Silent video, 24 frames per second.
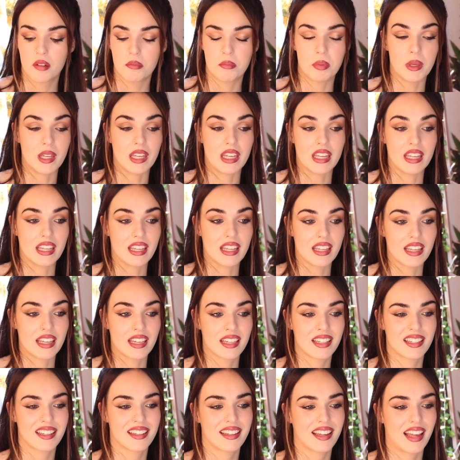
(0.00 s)
being
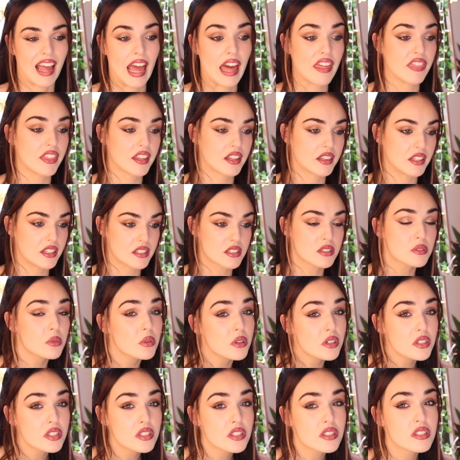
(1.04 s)
ethically
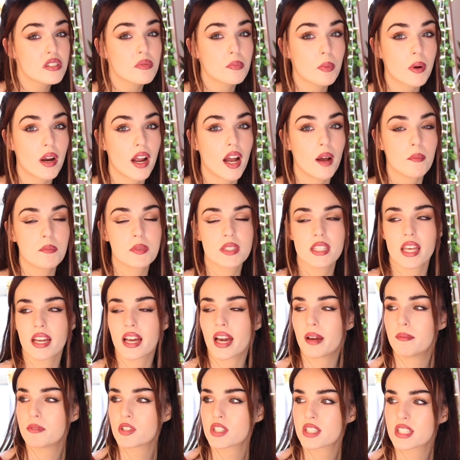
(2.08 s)
sourced, perhaps. Like
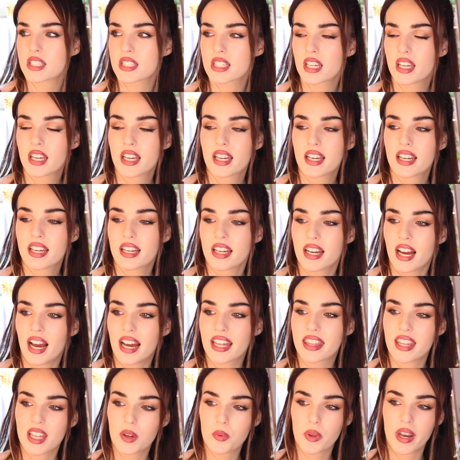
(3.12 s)
I
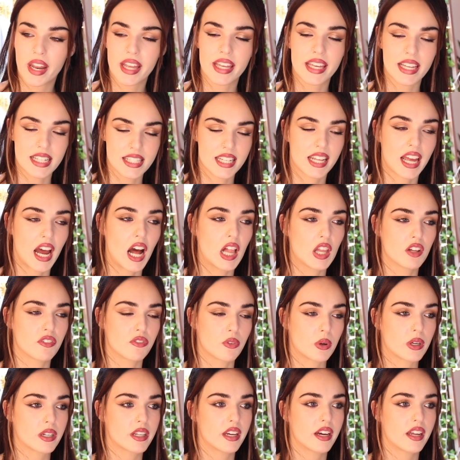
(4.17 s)
think when I get to
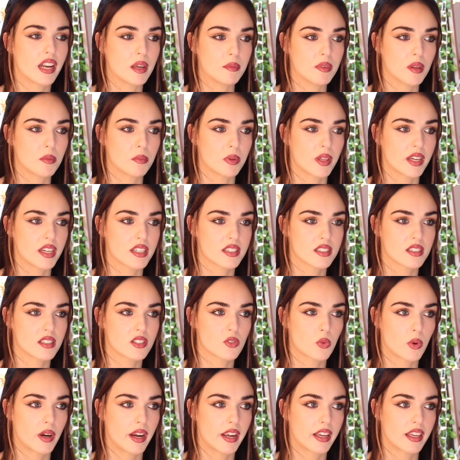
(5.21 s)
California and I'm in places
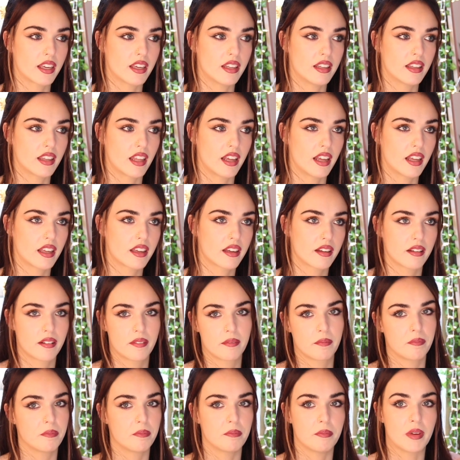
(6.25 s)
where I can like
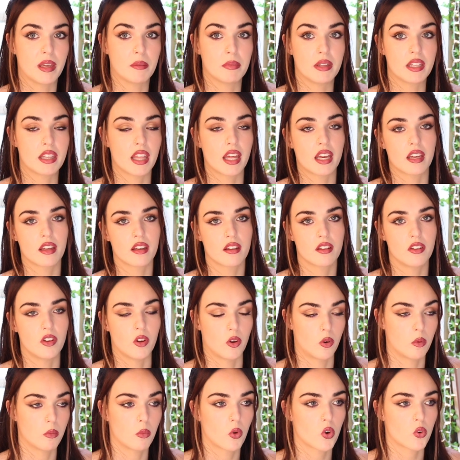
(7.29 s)
maybe like
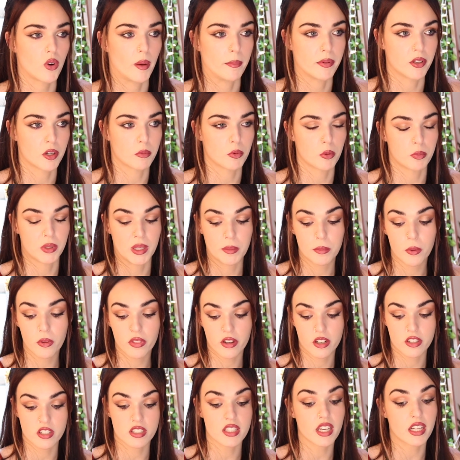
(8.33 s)
know more reputable people, there are
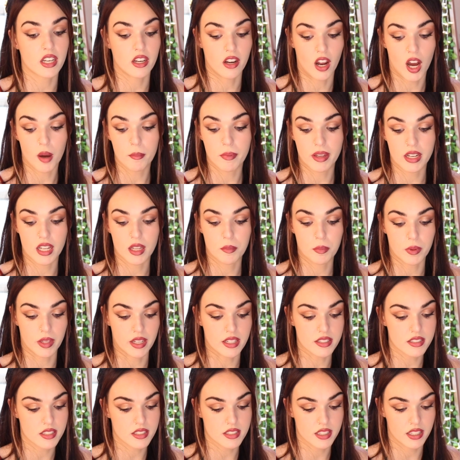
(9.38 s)
just like not many
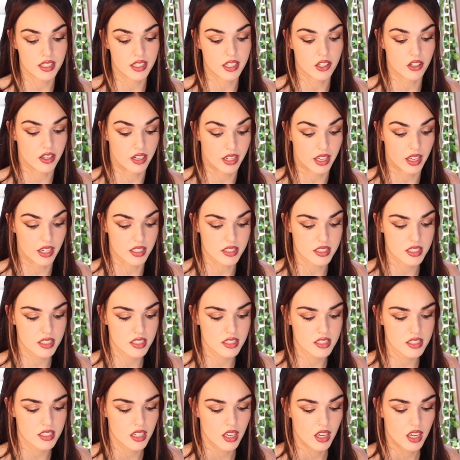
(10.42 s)
places here in
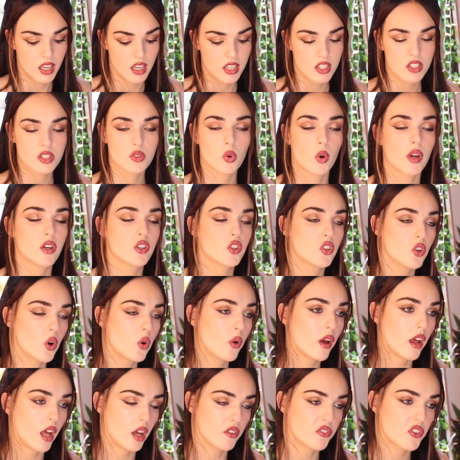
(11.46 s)
Kansas. So I
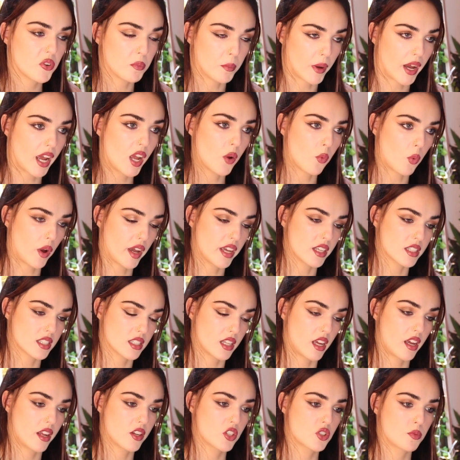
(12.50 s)
don't ever buy white
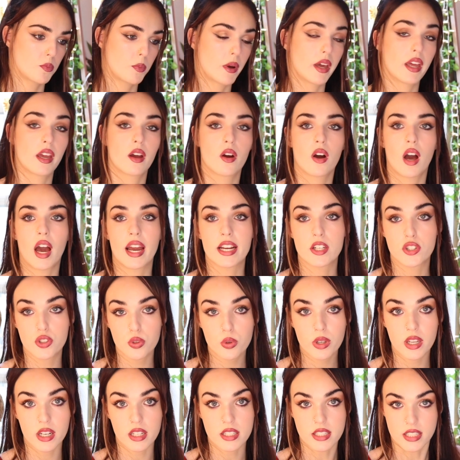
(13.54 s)
sage, but I do
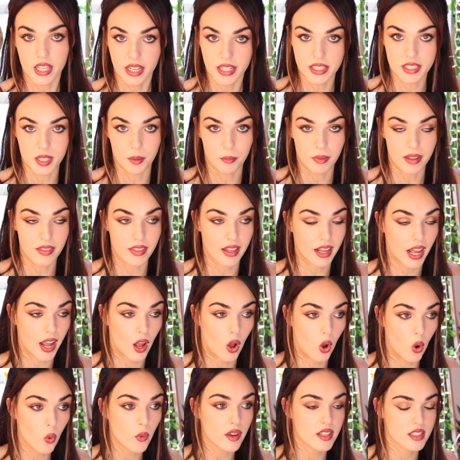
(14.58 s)
get it sent to me, like I
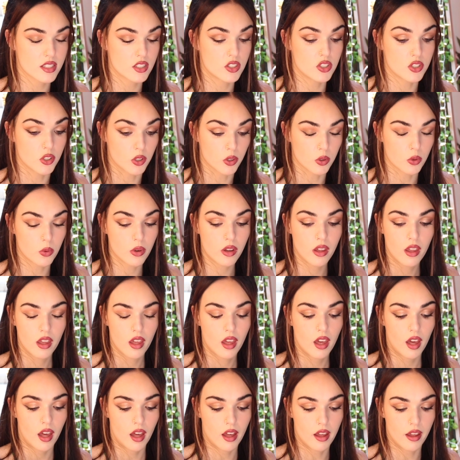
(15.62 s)
always do.
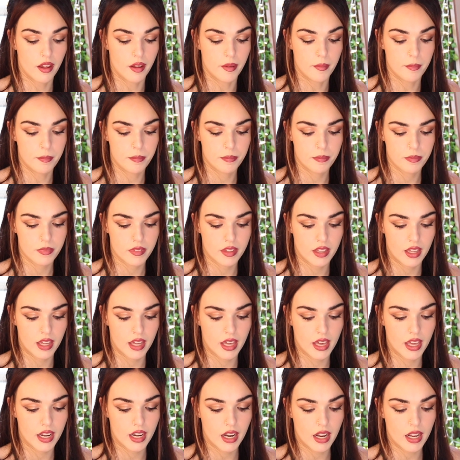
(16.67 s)
And
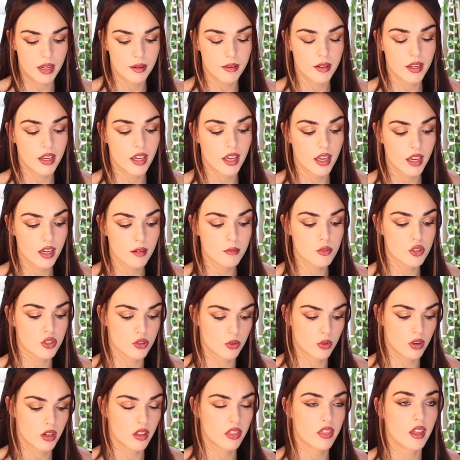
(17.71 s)
I am
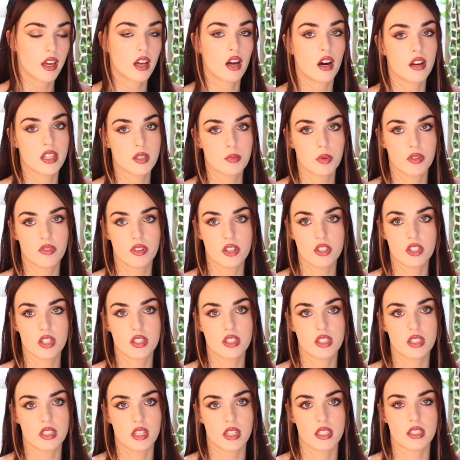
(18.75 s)
sure that Goddess
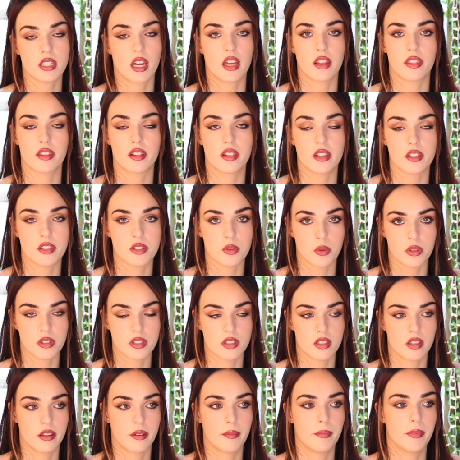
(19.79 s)
Provisions does ethically source
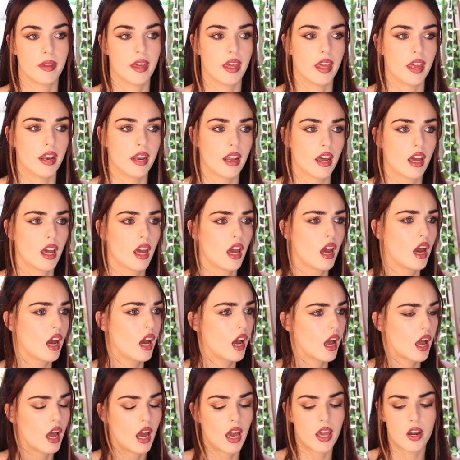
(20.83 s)
them, and
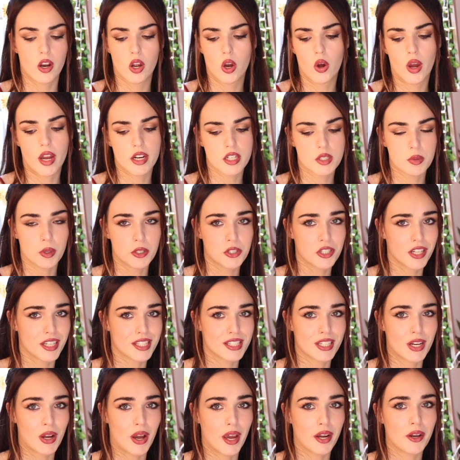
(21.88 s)
I just want you guys to
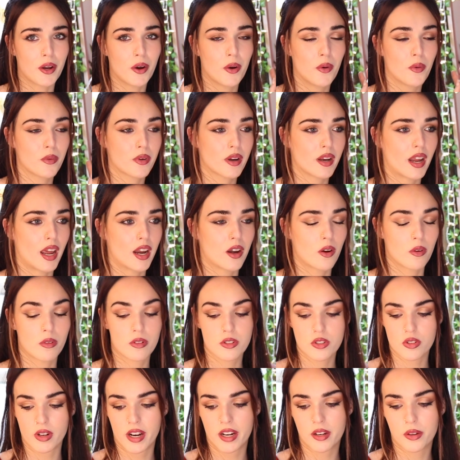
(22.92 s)
know I don't
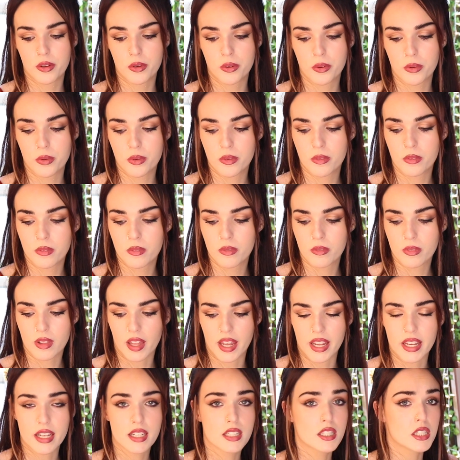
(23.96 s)
try to
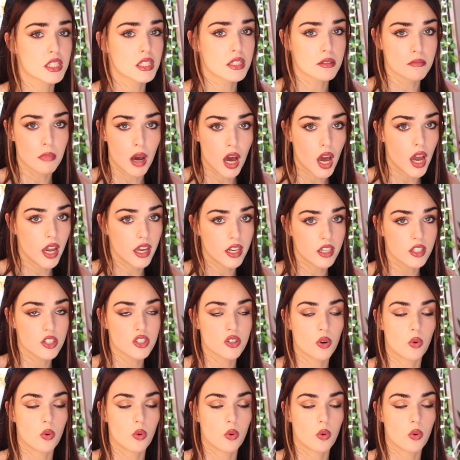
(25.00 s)
like smudge